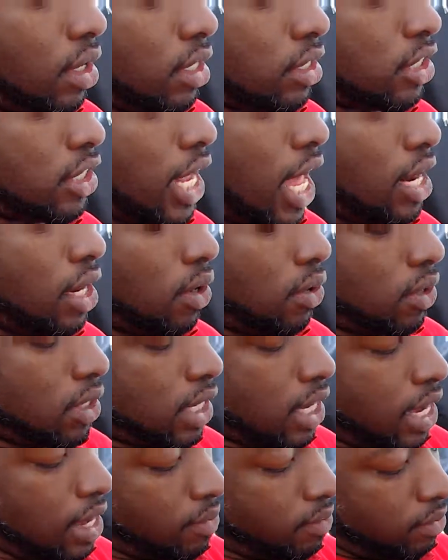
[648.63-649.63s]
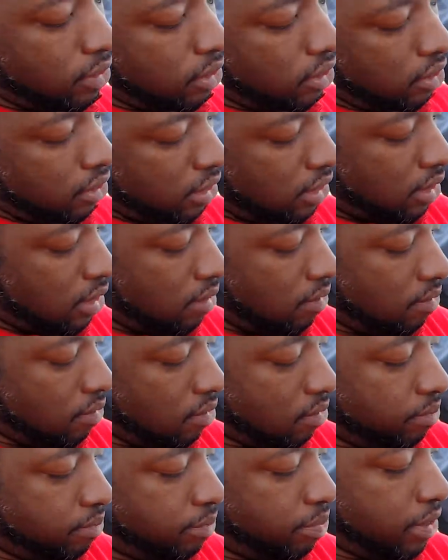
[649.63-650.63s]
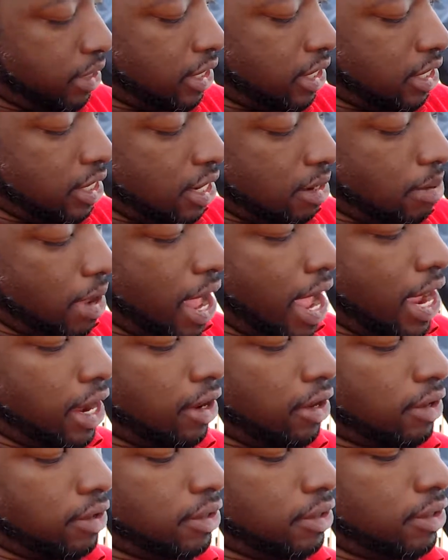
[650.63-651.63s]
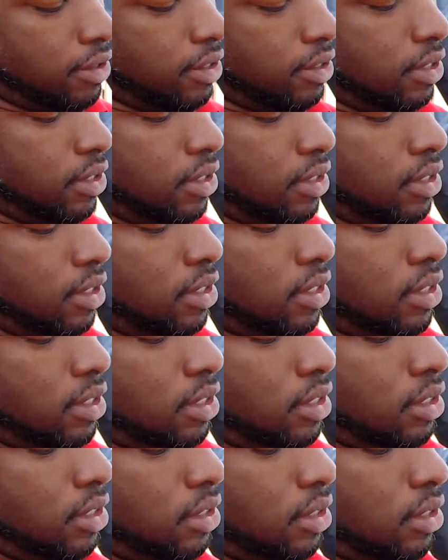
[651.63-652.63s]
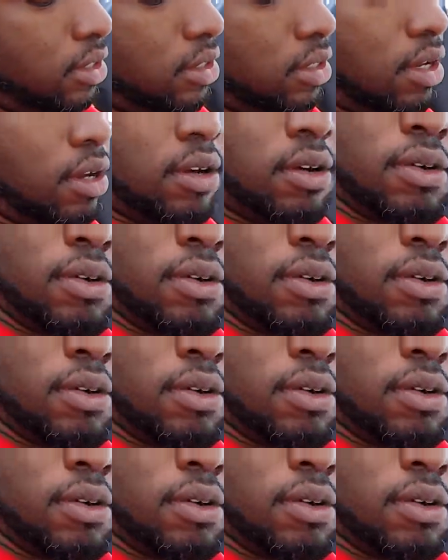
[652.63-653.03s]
shallow cut, which is pulling it up higher. So